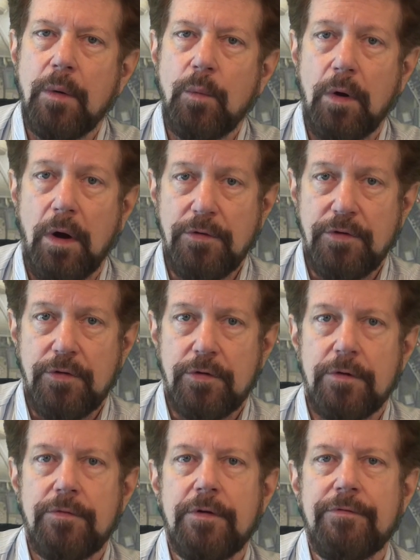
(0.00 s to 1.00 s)
will also
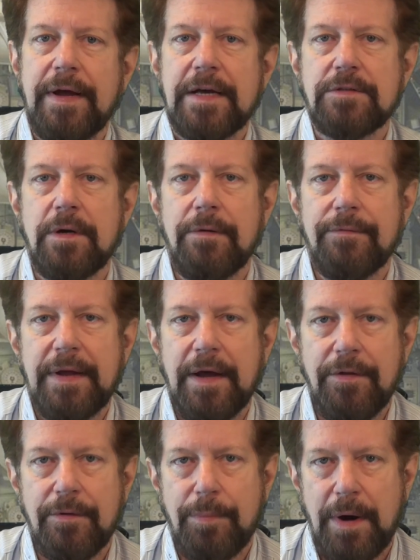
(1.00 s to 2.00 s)
serve to advance all the
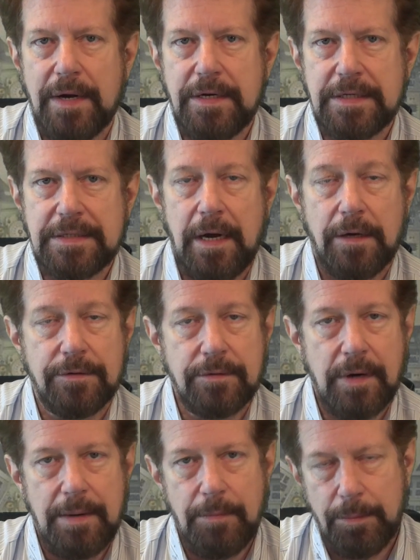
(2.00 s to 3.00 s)
other projects I'll
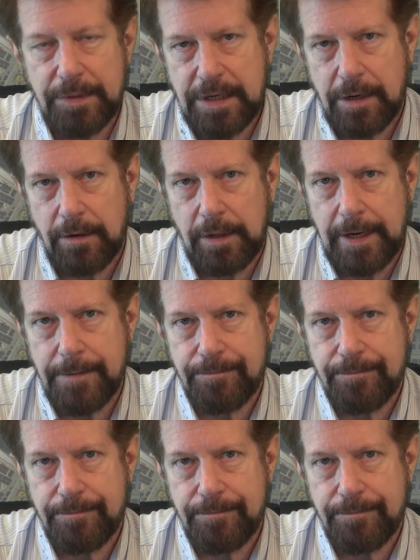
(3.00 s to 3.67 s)
describe momentarily.